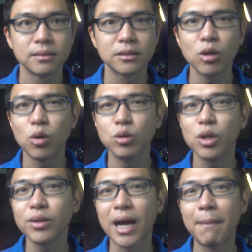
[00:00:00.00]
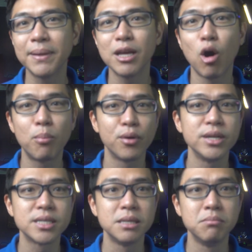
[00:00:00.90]
So although the company
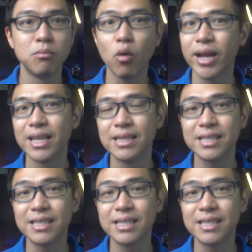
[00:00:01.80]
operates in more than